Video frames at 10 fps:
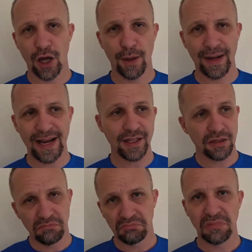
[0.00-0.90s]
I'm an
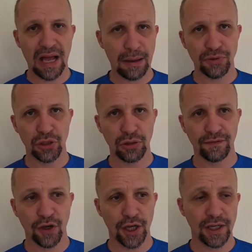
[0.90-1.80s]
8, absolutely
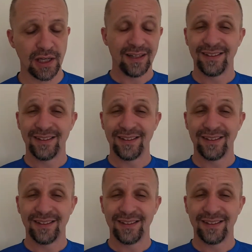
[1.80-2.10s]
fine.